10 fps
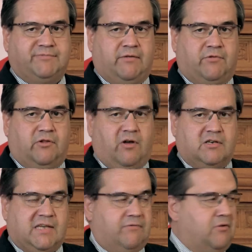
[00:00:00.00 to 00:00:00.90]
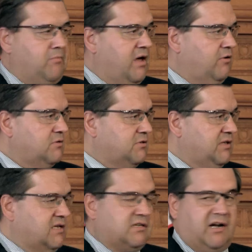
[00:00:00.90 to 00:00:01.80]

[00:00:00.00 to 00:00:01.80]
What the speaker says: If the dogs have the medals, so that's a